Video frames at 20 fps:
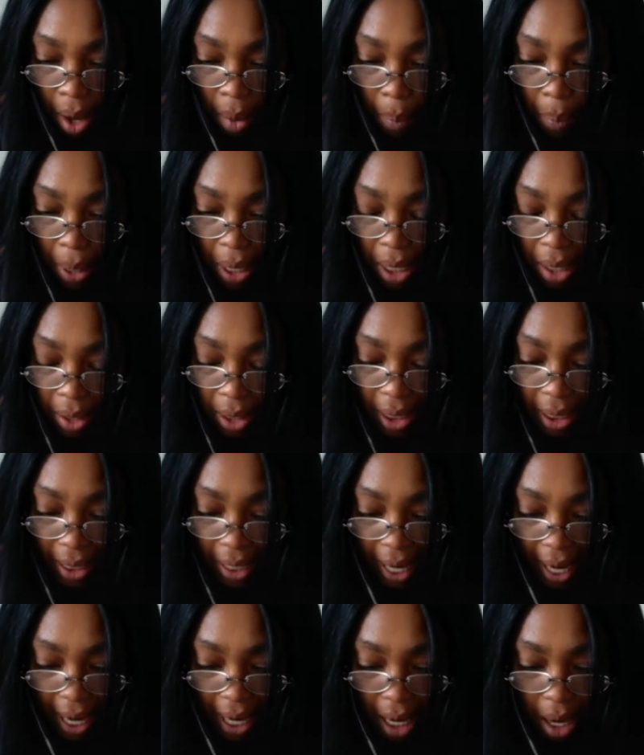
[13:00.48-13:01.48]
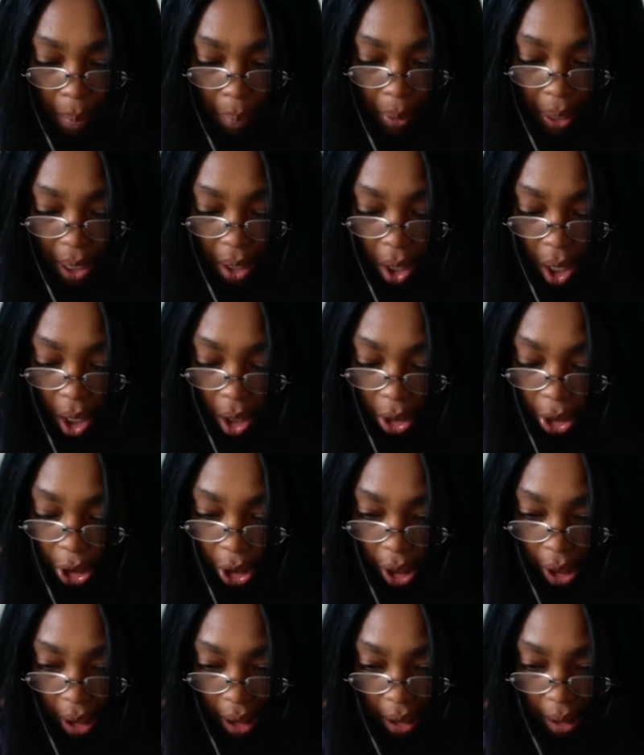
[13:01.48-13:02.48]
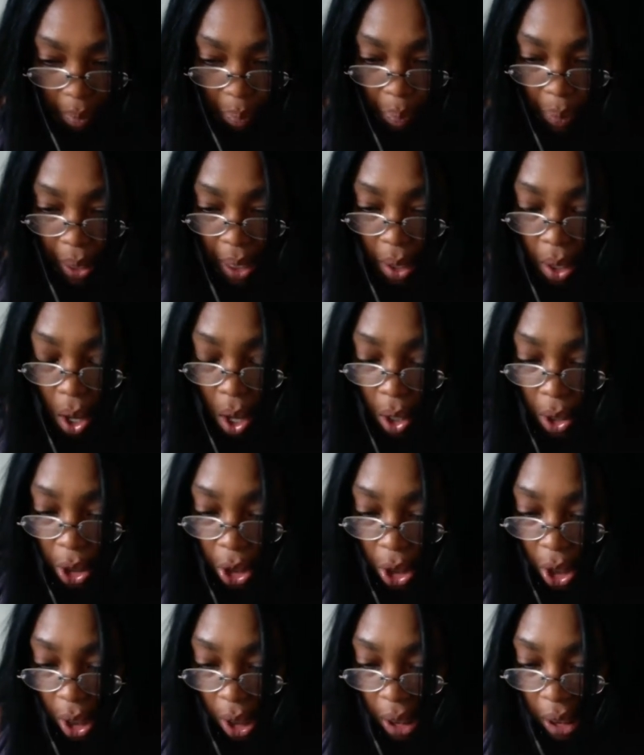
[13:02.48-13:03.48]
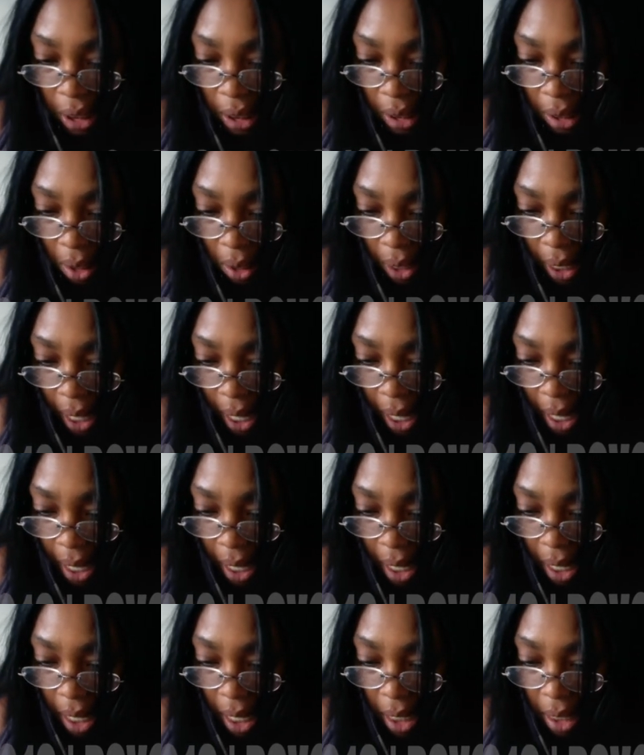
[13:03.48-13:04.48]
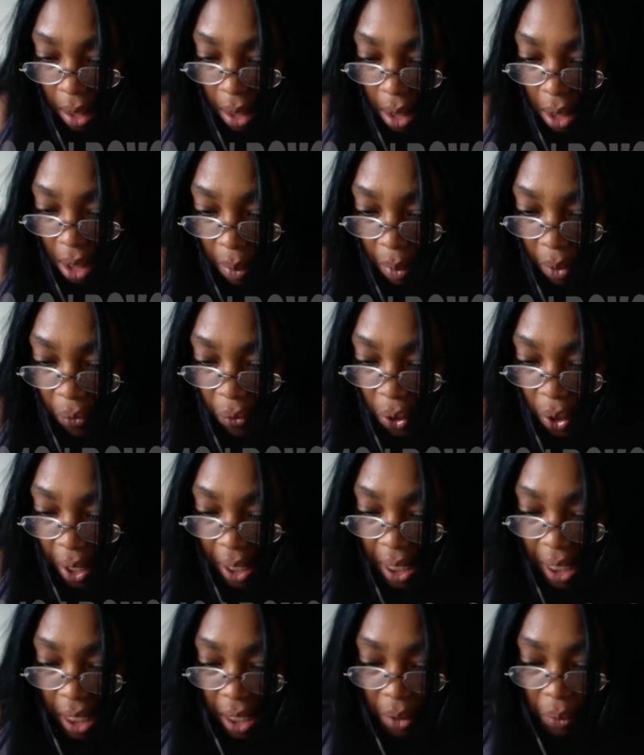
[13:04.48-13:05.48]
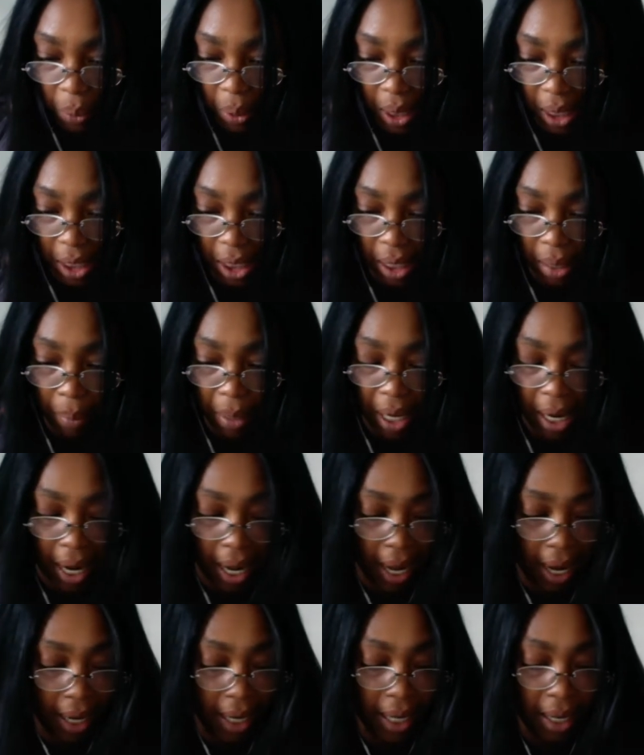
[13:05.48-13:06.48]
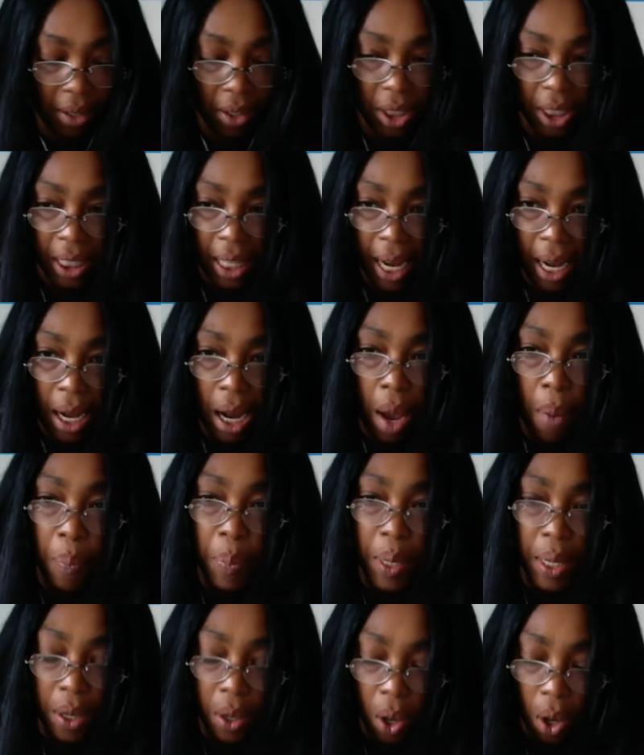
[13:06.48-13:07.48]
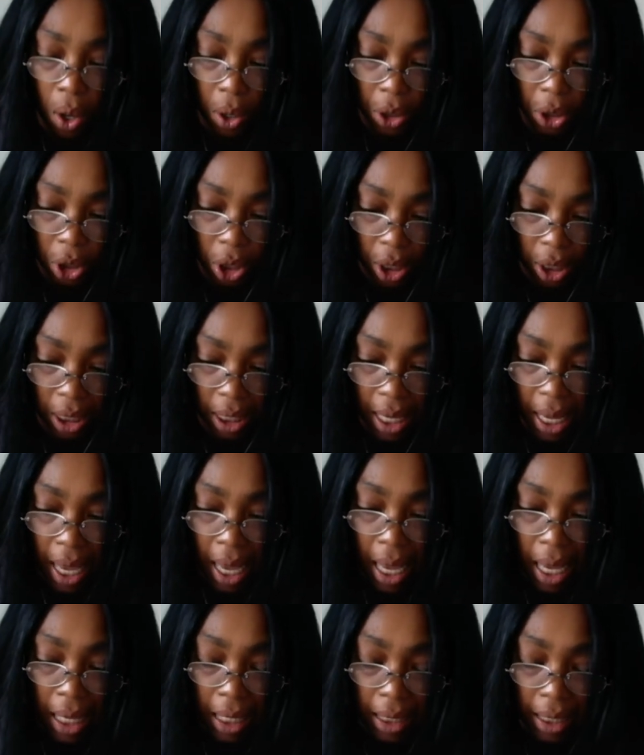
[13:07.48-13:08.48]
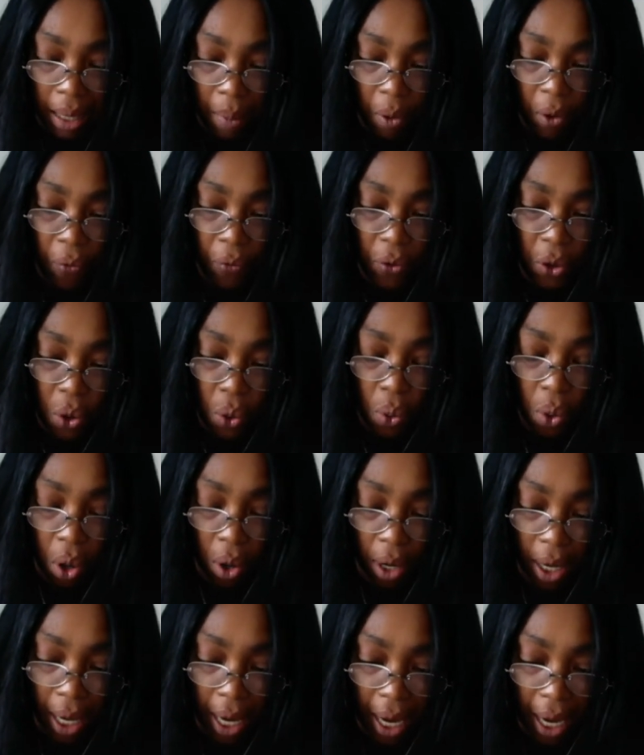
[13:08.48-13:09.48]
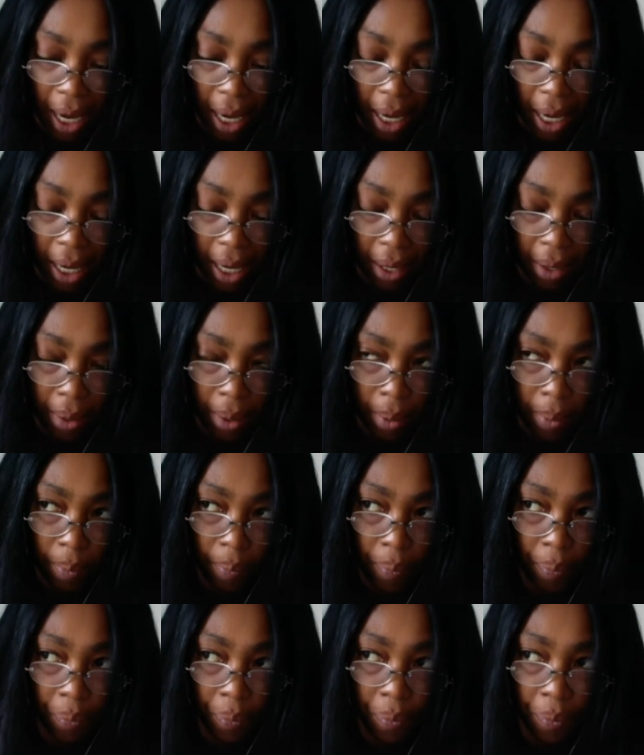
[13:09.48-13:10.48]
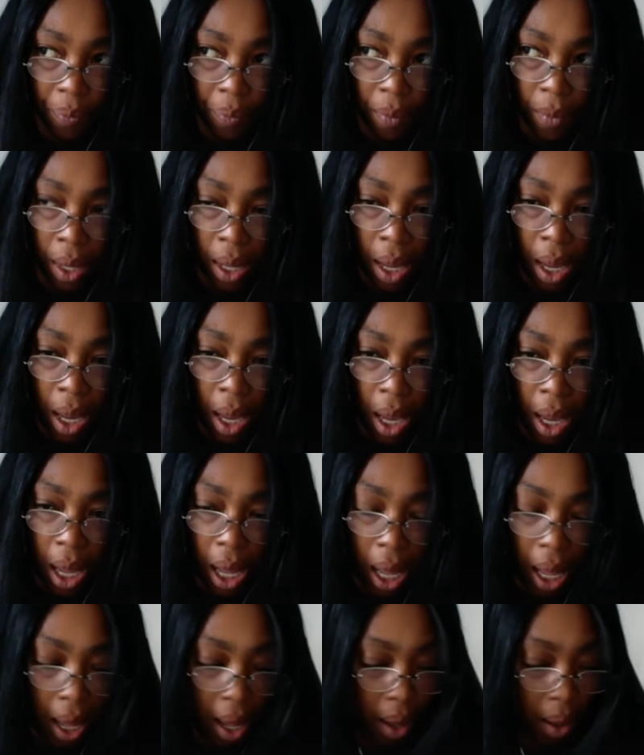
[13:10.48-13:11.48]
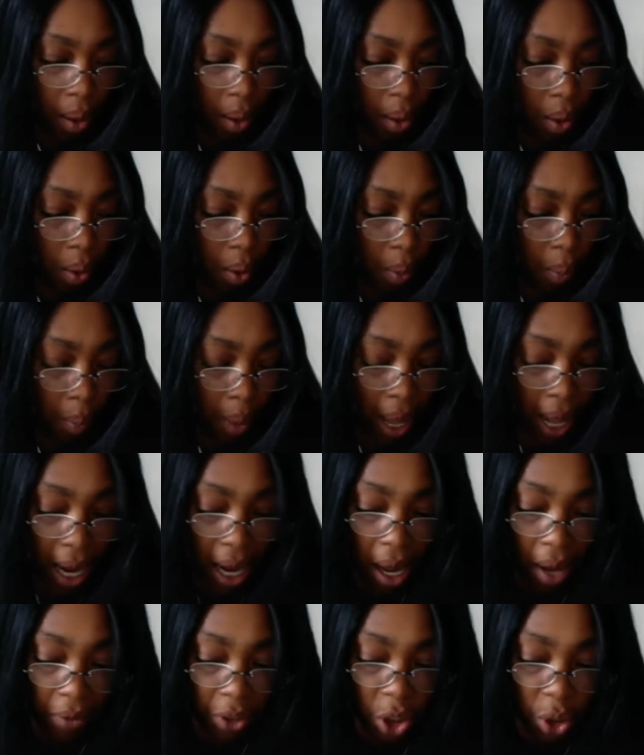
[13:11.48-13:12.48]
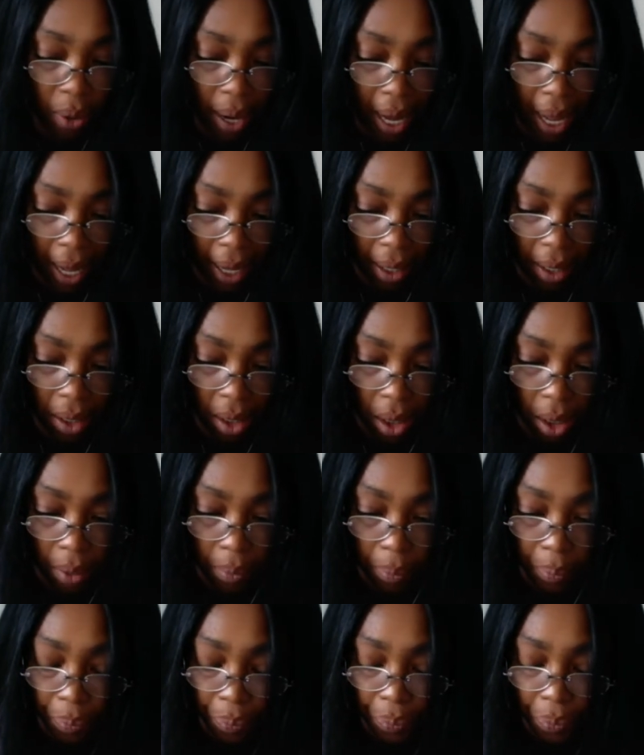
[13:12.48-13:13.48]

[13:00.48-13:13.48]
But they're saying be cautious, be cautious. Okay, so of you are dealing with a Gemini and they're saying be cautious. Some of you are in a love triangle